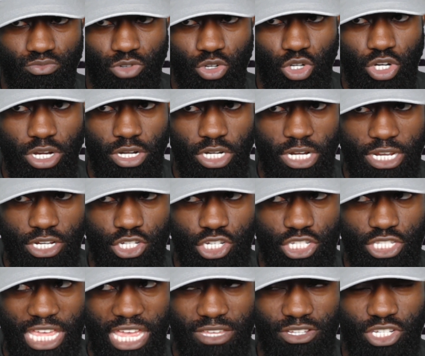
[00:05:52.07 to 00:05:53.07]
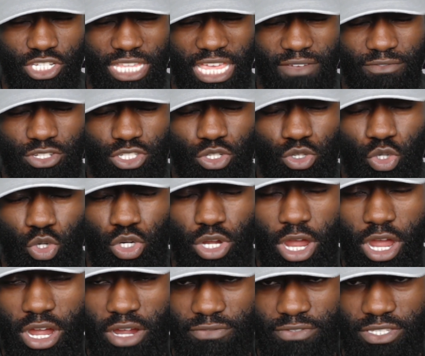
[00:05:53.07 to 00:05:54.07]
look, she's having to
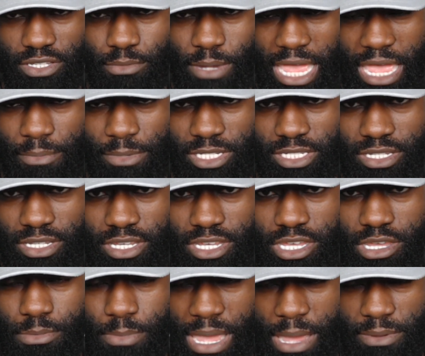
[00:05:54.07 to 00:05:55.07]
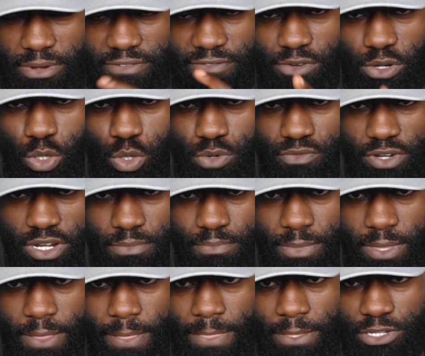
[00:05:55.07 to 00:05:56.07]
look after Mohamed. Mohamed flew
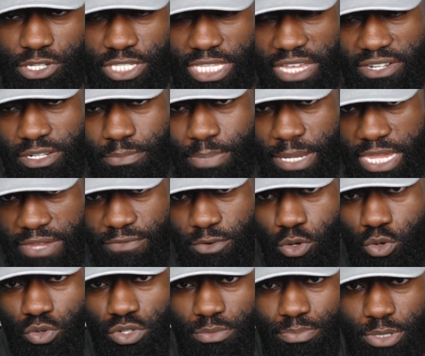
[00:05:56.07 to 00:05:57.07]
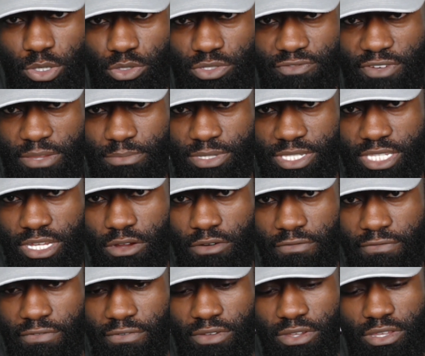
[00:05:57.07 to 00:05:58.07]
over. She's had to pay for all the bills for
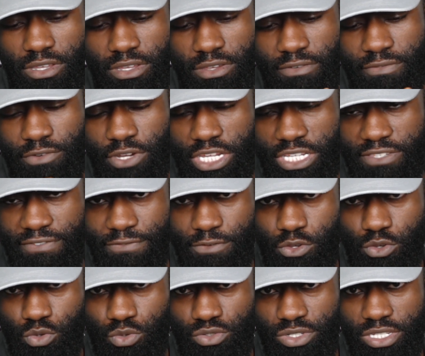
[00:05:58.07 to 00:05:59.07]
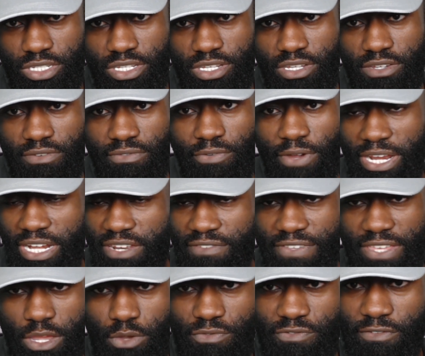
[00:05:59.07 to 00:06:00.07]
himself, for his food, for
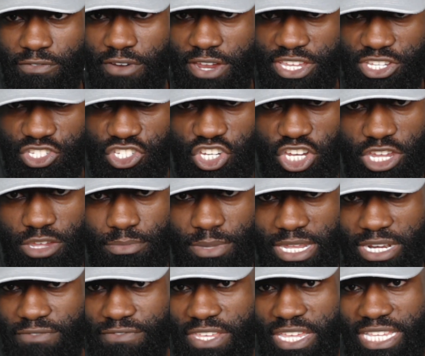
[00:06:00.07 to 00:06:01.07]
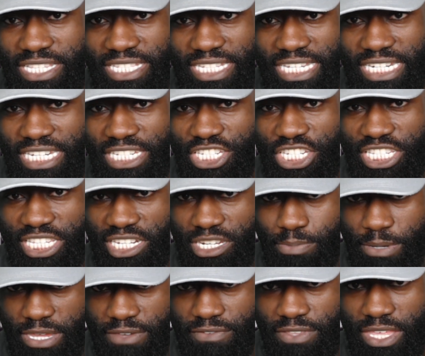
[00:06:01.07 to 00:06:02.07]
anything else, for his gym, anything is needed, she's had
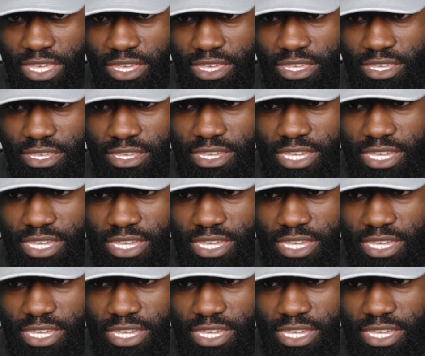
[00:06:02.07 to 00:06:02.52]
to pay for that.